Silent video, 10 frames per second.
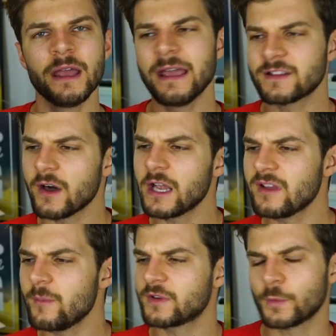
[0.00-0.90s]
It's kind of
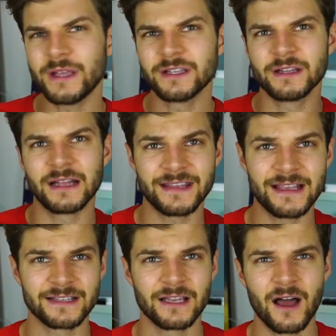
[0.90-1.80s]
in between a
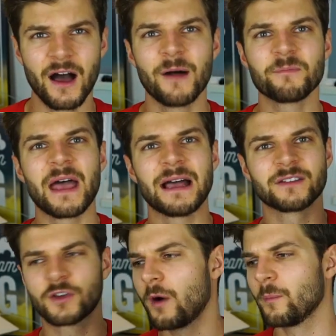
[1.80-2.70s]
DSLR and
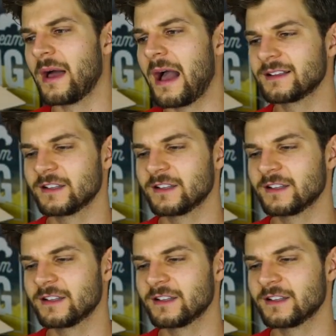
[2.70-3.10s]
a compact.